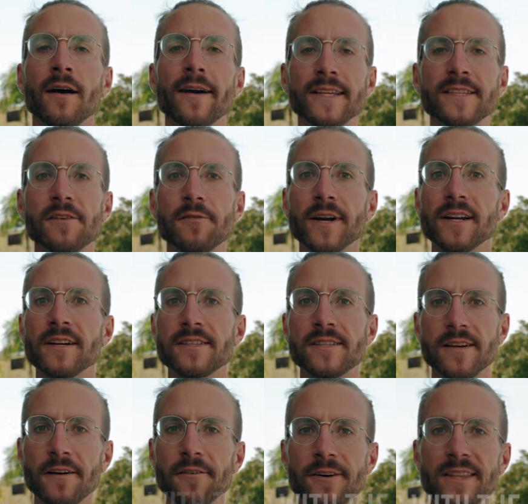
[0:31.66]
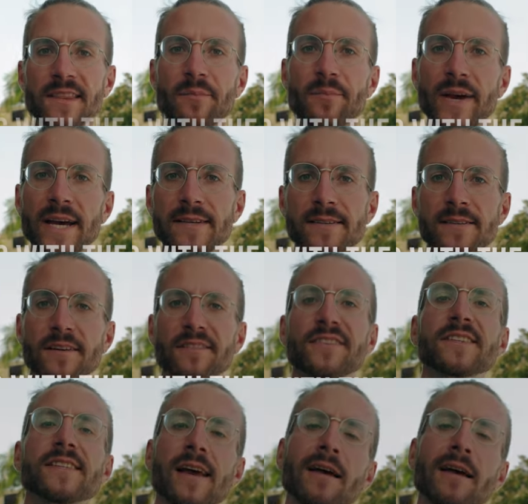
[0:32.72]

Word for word: All right, so we're gonna start with the best surface